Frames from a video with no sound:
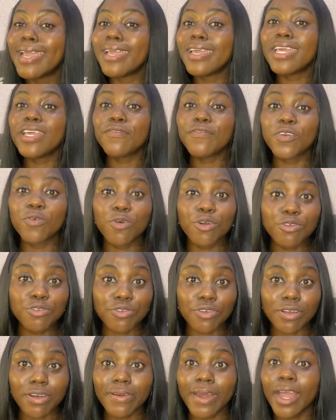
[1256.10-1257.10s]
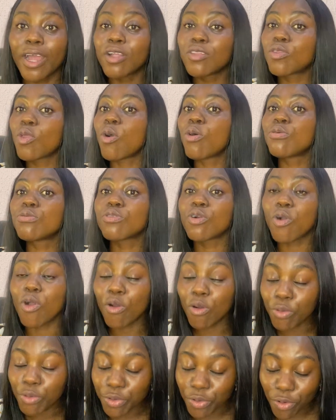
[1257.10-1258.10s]
If you want to cry, stop,
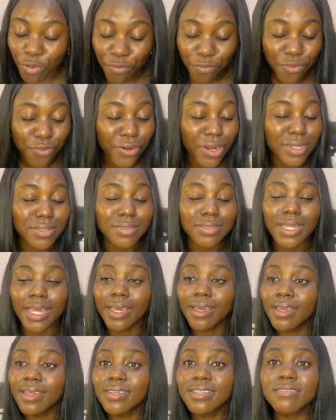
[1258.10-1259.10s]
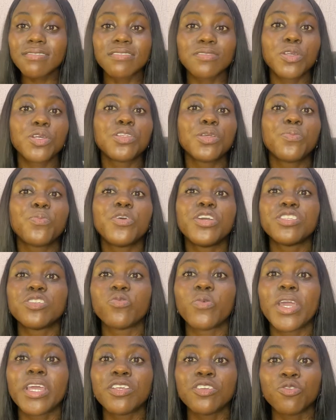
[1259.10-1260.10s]
call your friends. Like, this is not the point
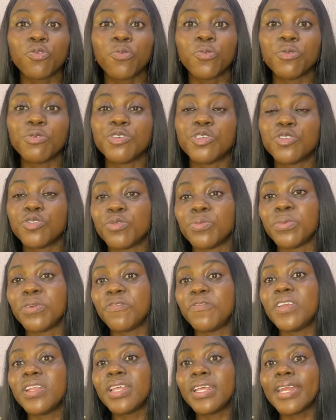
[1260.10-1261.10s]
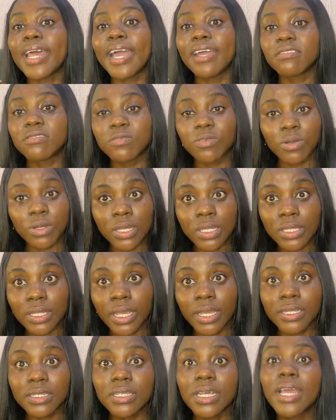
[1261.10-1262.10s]
where you should be feeling
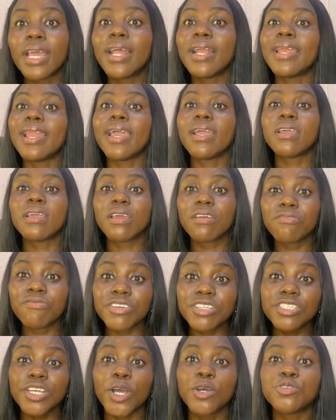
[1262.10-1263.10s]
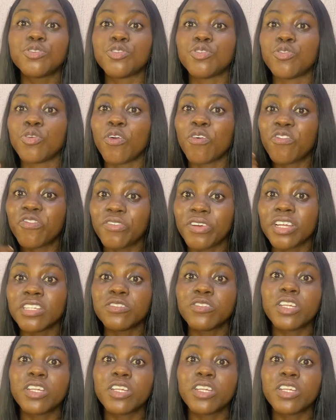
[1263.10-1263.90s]
isolated. Like, reach out to your friends.